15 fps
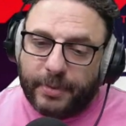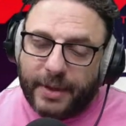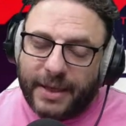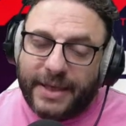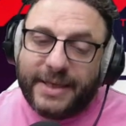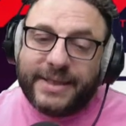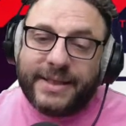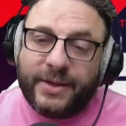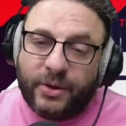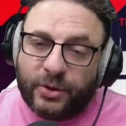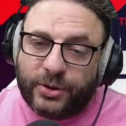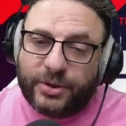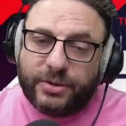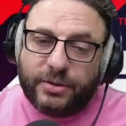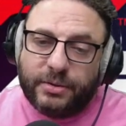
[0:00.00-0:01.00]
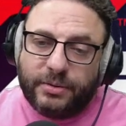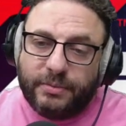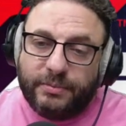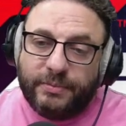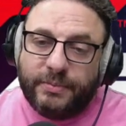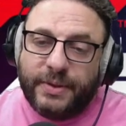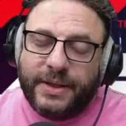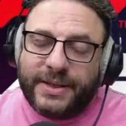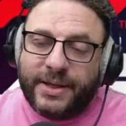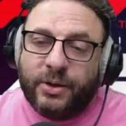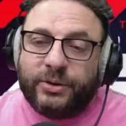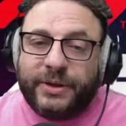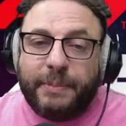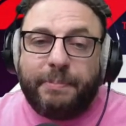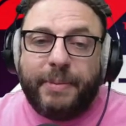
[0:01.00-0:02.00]
is not
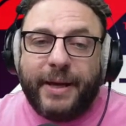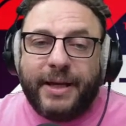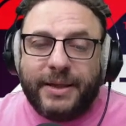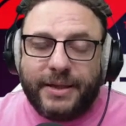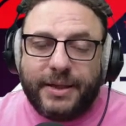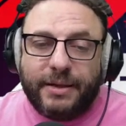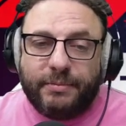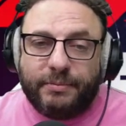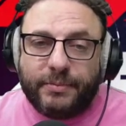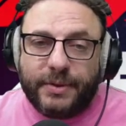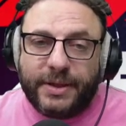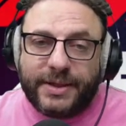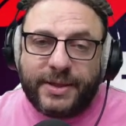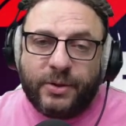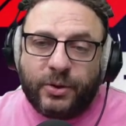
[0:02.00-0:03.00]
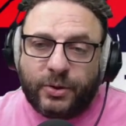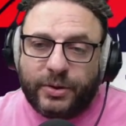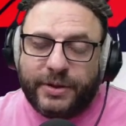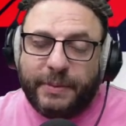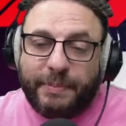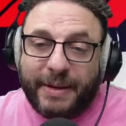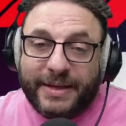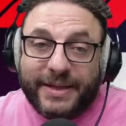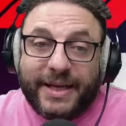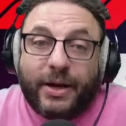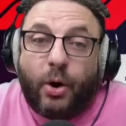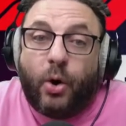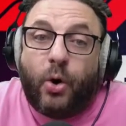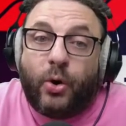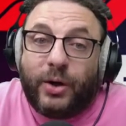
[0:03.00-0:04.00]
depending
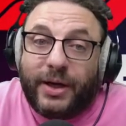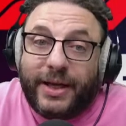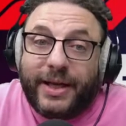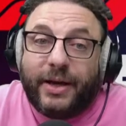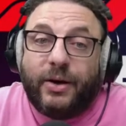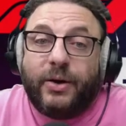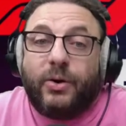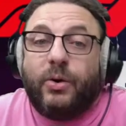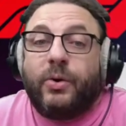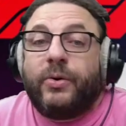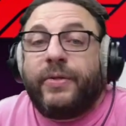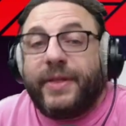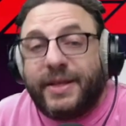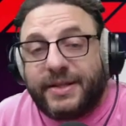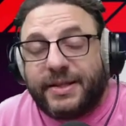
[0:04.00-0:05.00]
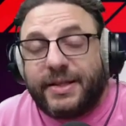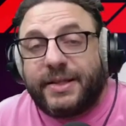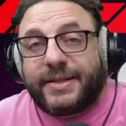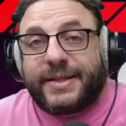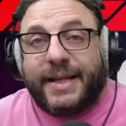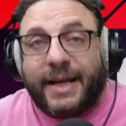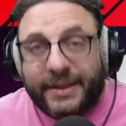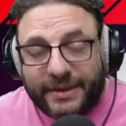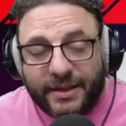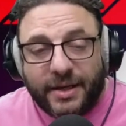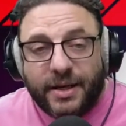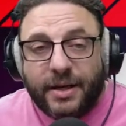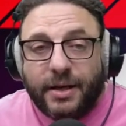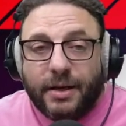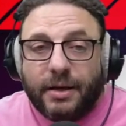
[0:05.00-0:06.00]
only on this stat.
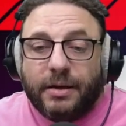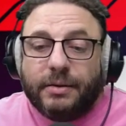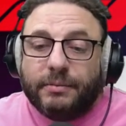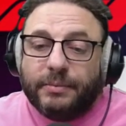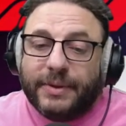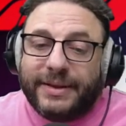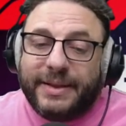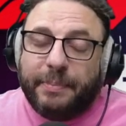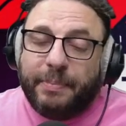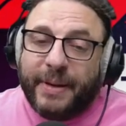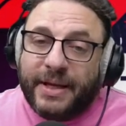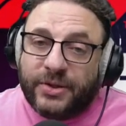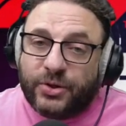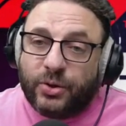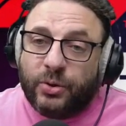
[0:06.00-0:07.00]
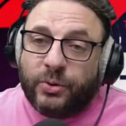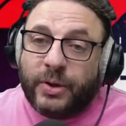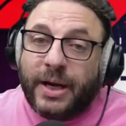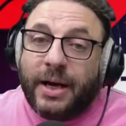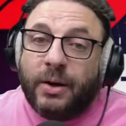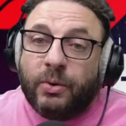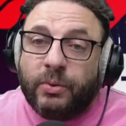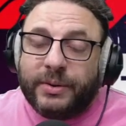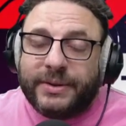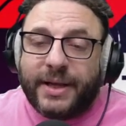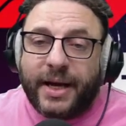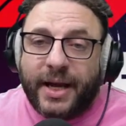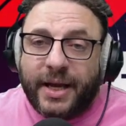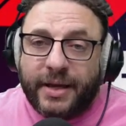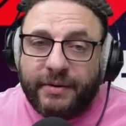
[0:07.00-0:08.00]
Depends on how we
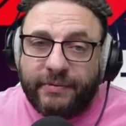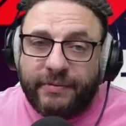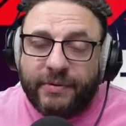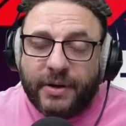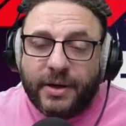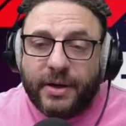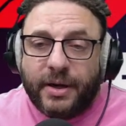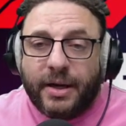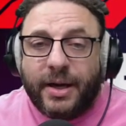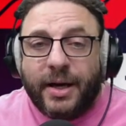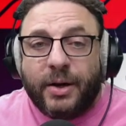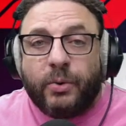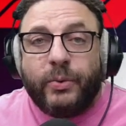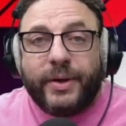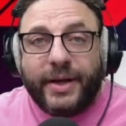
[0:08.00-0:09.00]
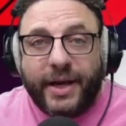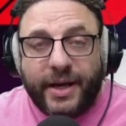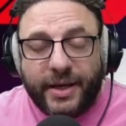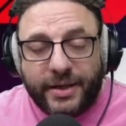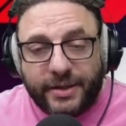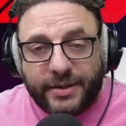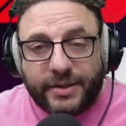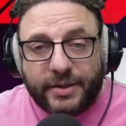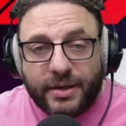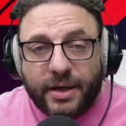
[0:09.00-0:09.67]
drive, how we race,